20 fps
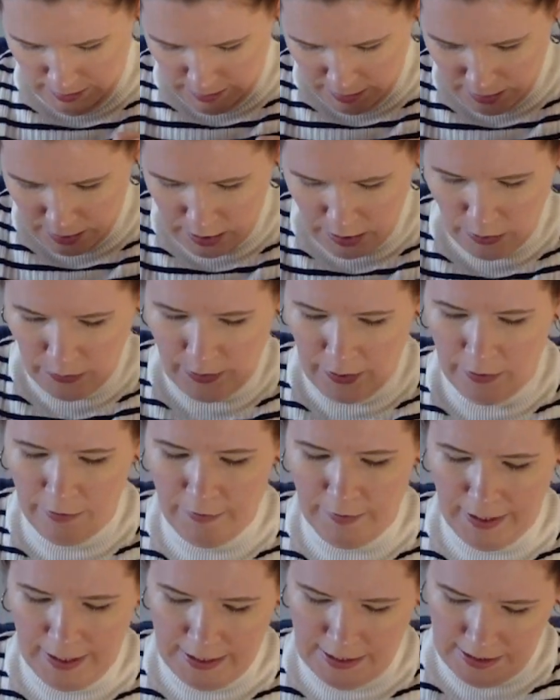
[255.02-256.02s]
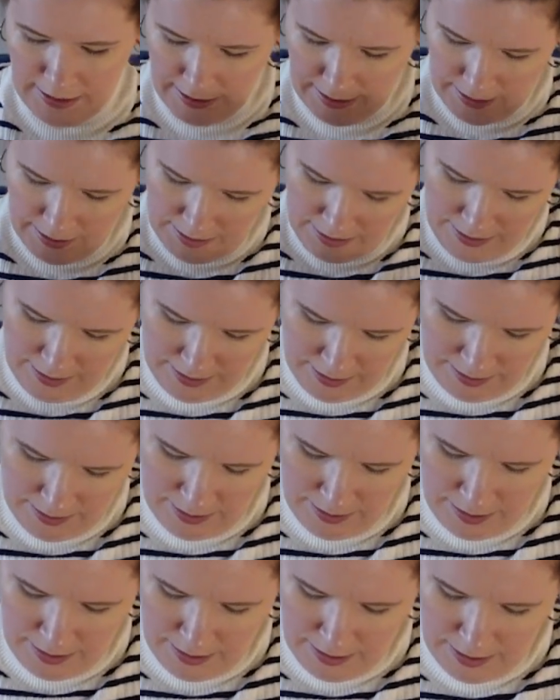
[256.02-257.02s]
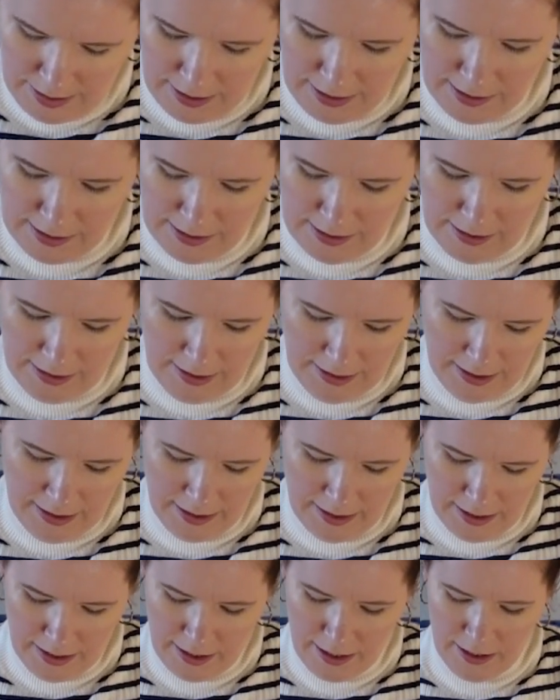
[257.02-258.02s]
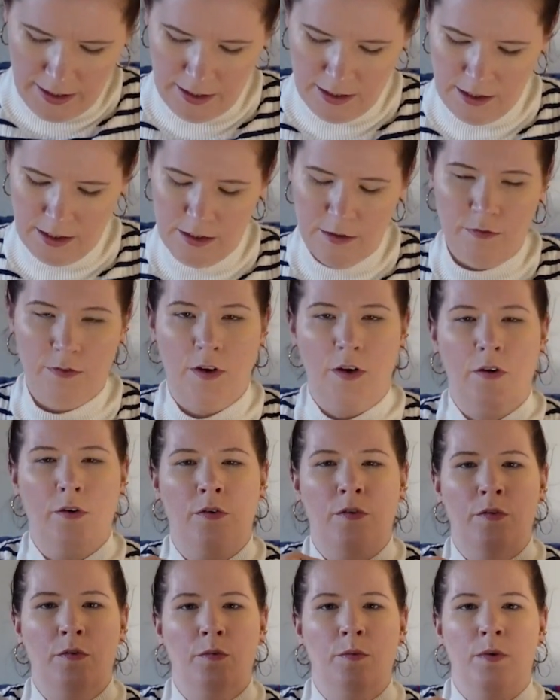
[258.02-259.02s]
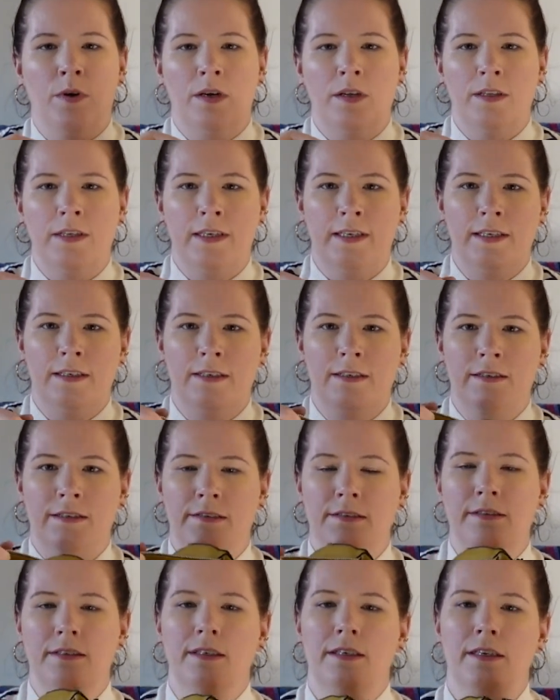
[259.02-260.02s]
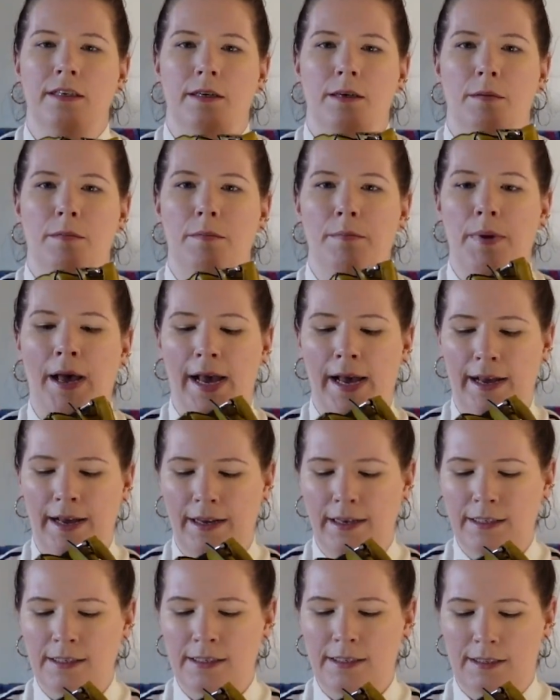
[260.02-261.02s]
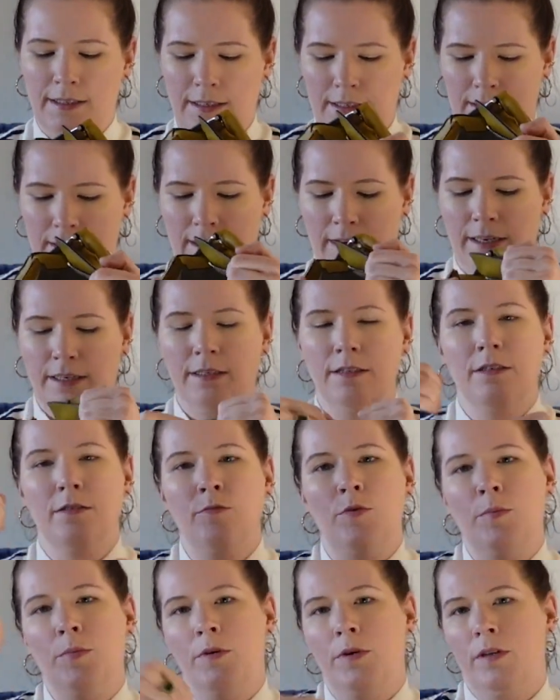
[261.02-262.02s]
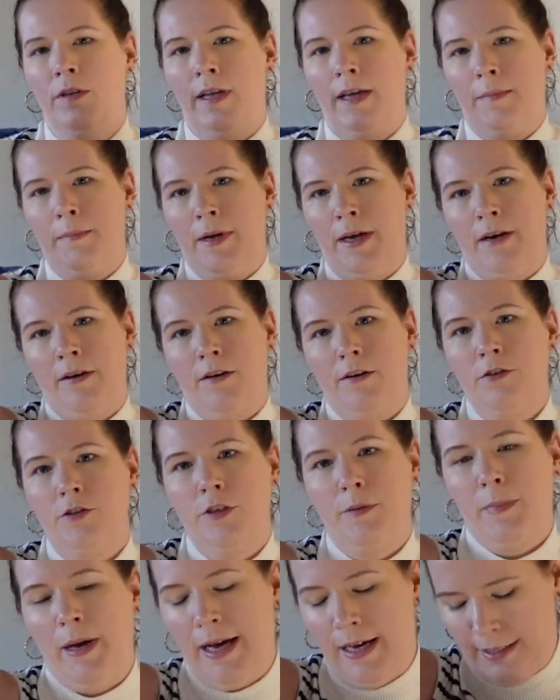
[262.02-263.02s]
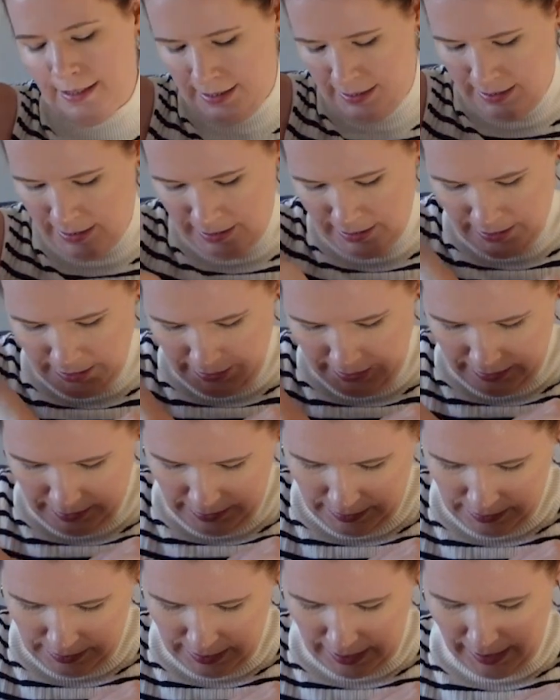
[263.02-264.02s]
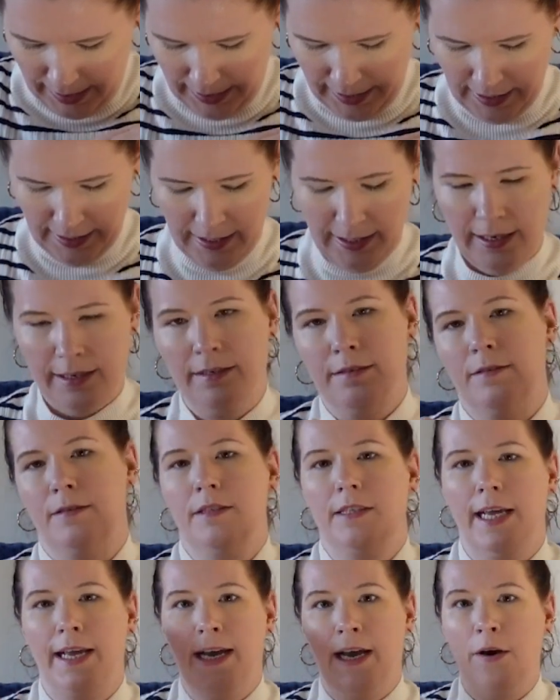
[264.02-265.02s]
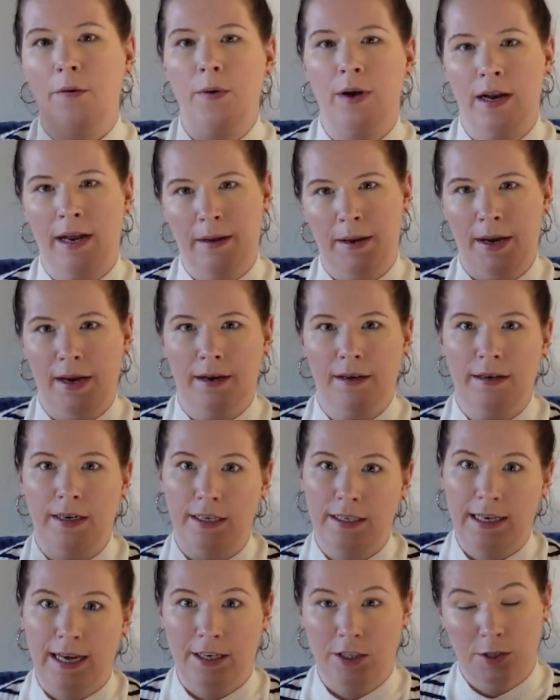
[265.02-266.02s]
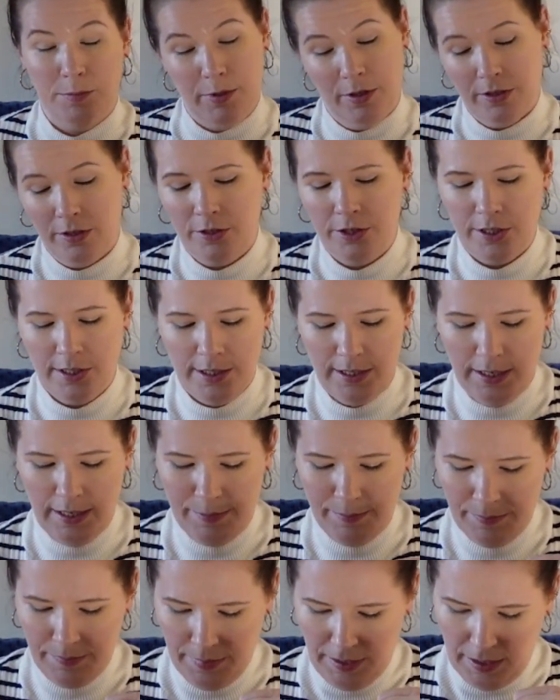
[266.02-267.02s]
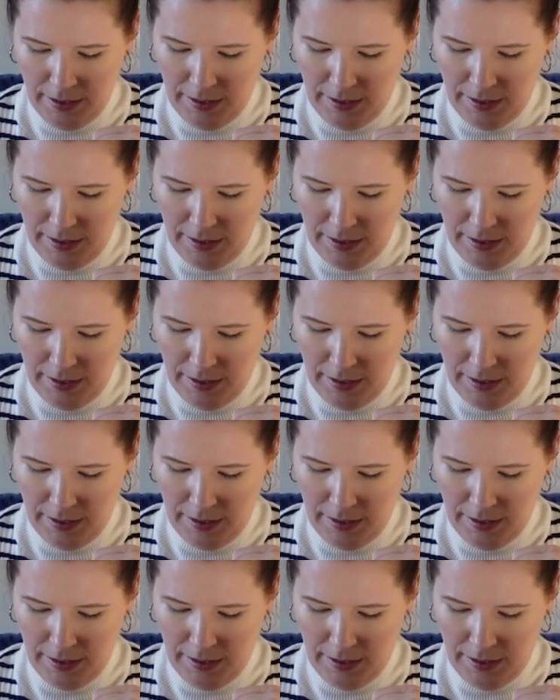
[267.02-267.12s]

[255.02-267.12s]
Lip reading: So it'll fit easily, like keys, phone, wallet, bags, because I will put like my grocery bags in here that I can then take out when I need to actually put groceries in them.